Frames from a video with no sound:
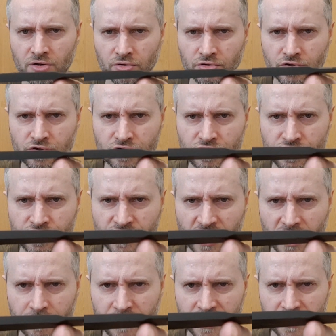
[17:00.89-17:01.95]
not
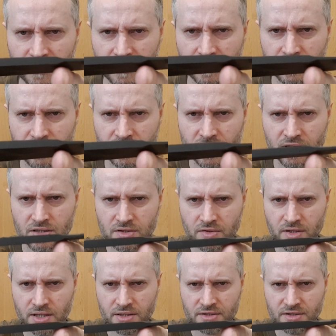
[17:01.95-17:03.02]
sharpened, as you
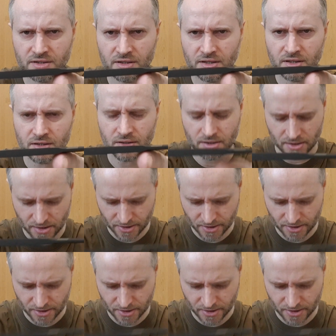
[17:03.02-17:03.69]
can see here.